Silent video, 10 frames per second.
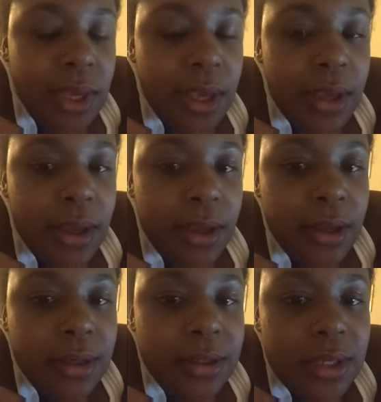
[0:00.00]

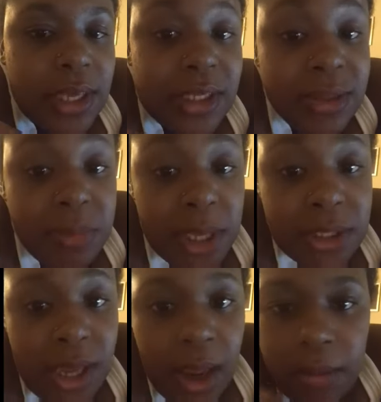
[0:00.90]
and it's
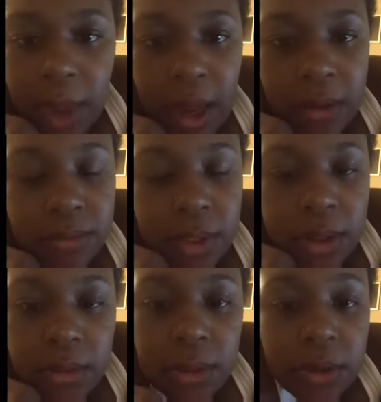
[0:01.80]
bedtime I'm
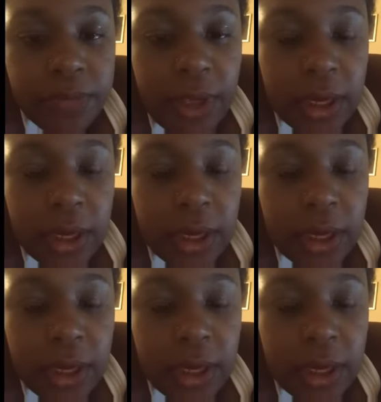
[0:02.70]
in the middle of